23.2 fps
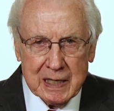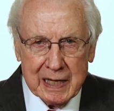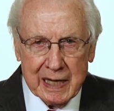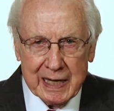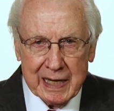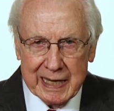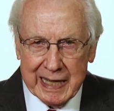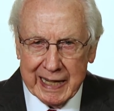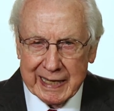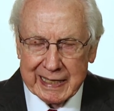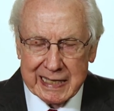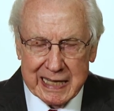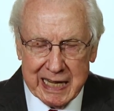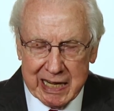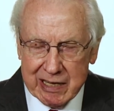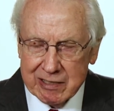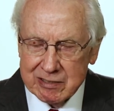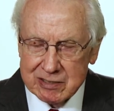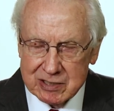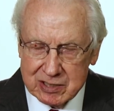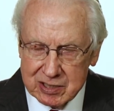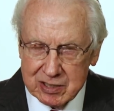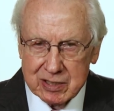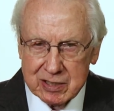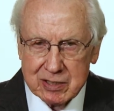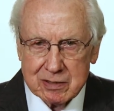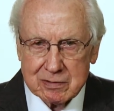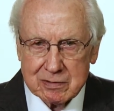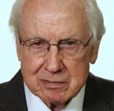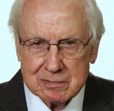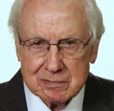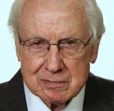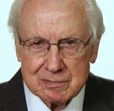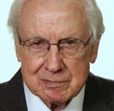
And I guarantee you,